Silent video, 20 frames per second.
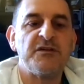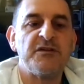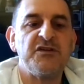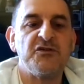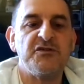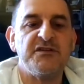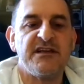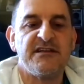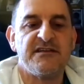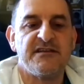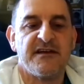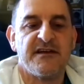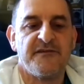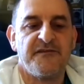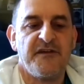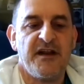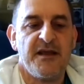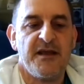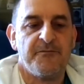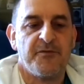you did,
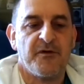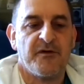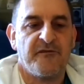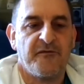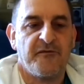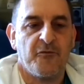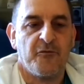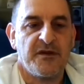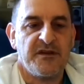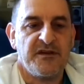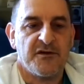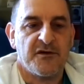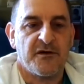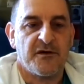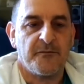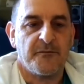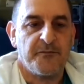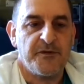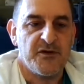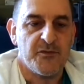Filippo, with
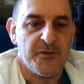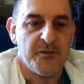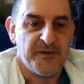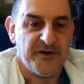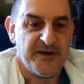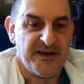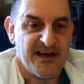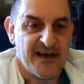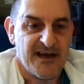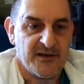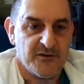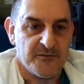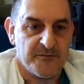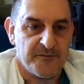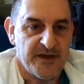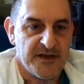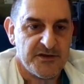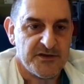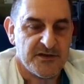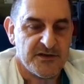your pneumopericardium
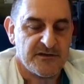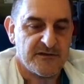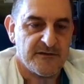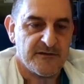patient?